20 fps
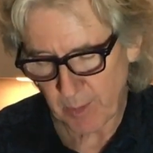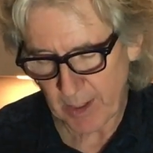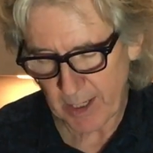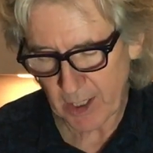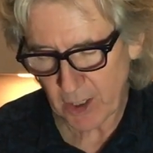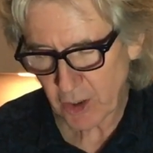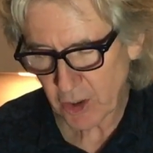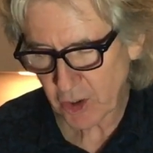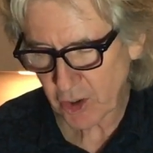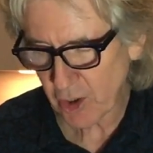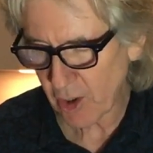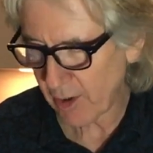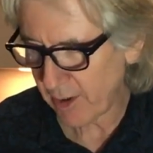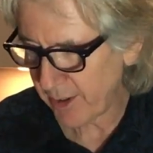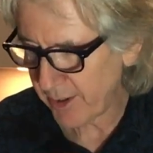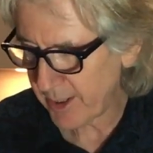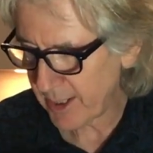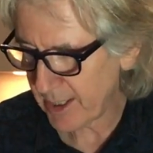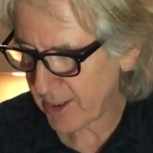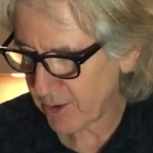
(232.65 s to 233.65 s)
When it's
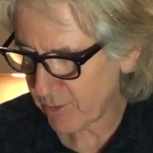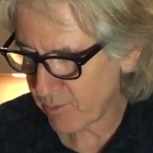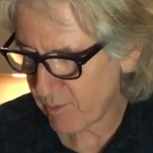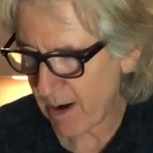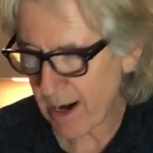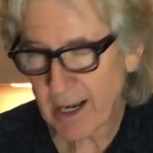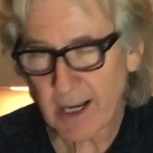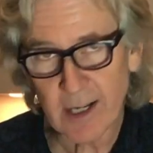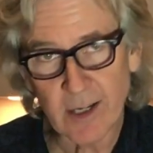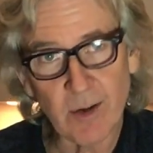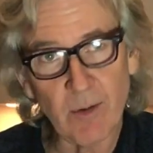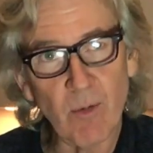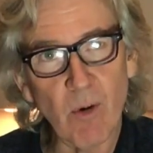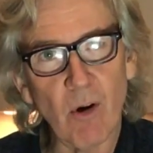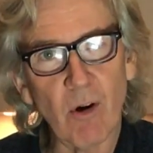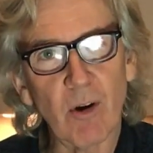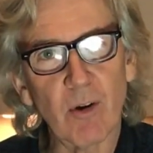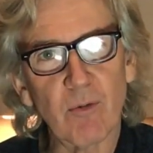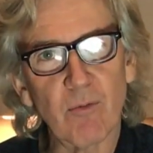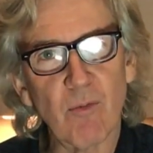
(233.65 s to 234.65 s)
solid, it's ready to
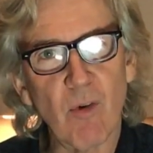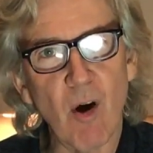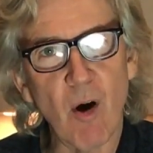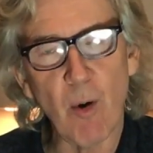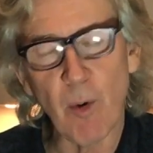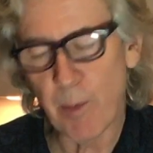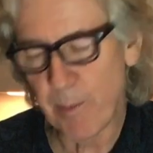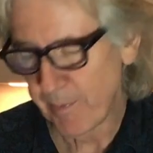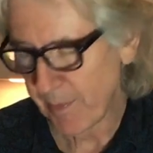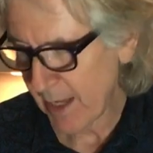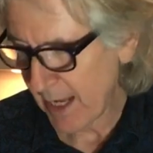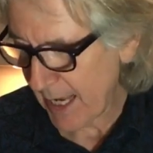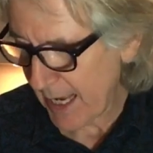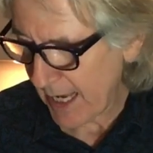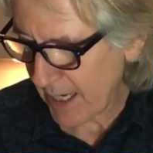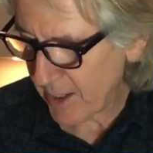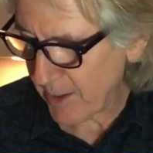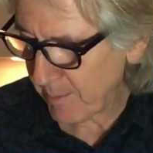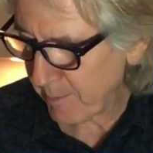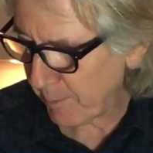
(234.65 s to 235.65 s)
rock and roll,
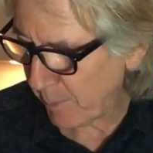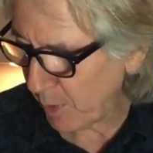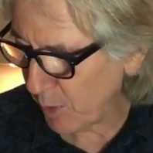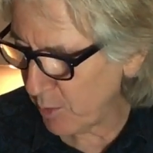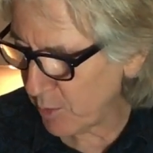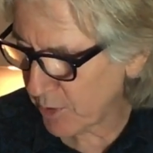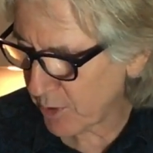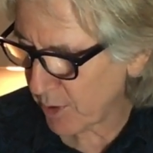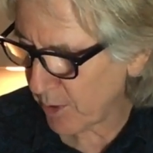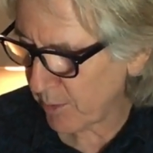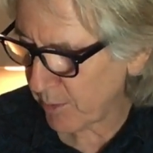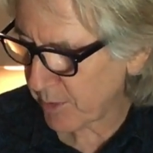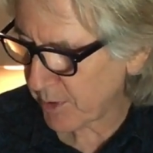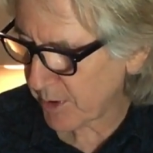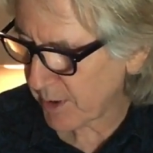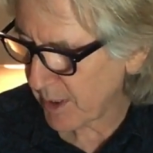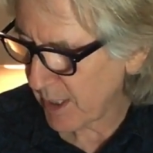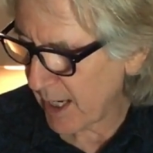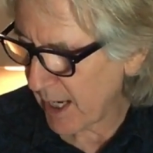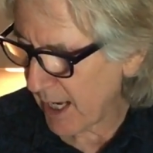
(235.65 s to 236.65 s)
and it
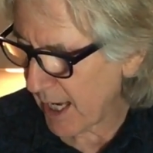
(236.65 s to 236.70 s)
Bluetooths